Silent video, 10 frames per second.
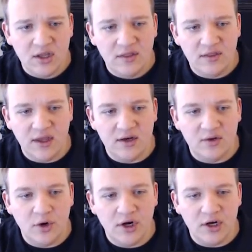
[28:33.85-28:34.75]
then
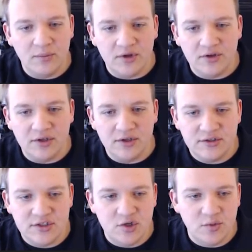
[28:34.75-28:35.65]
we're going to build
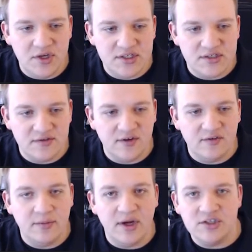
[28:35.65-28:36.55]
two pieces of
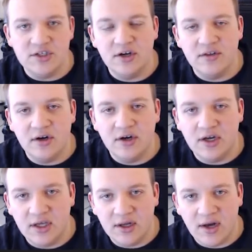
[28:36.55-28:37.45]
information here that are going
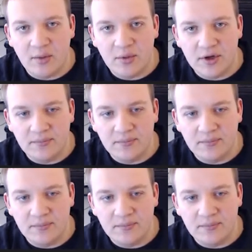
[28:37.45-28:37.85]
to get output.